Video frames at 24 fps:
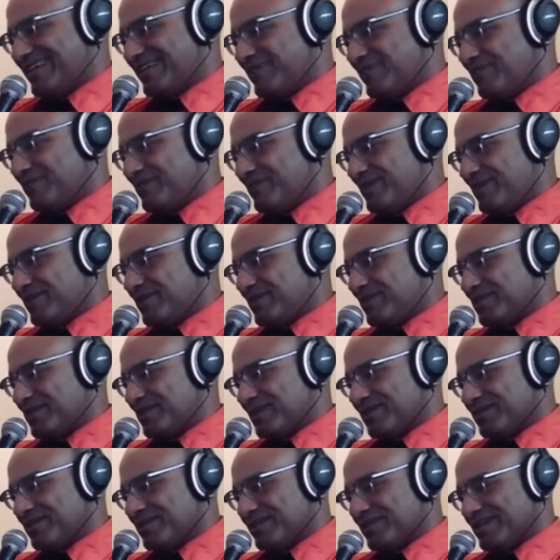You'd better stay
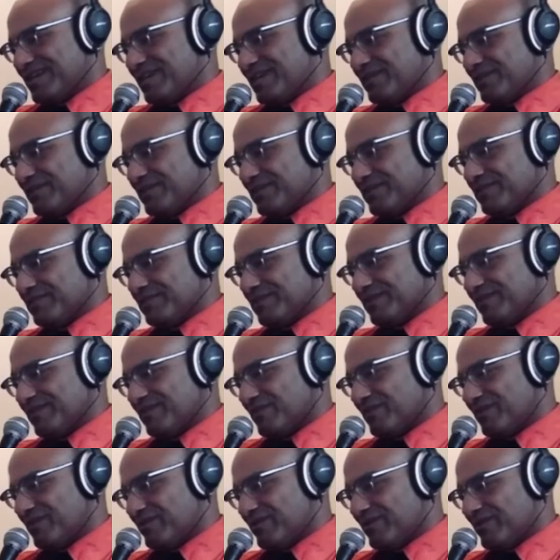outside with the speeder.
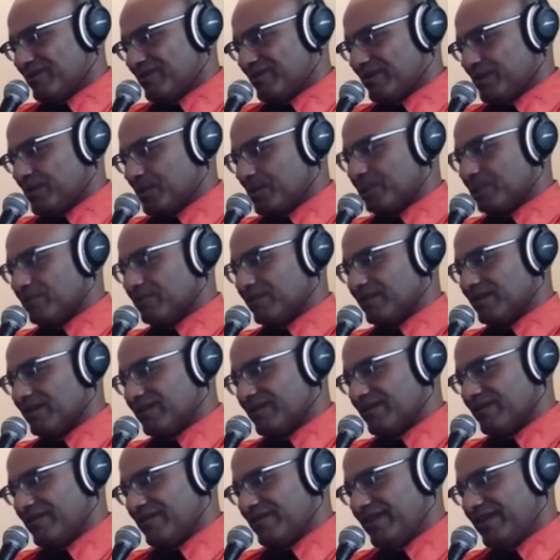We don't want any trouble here.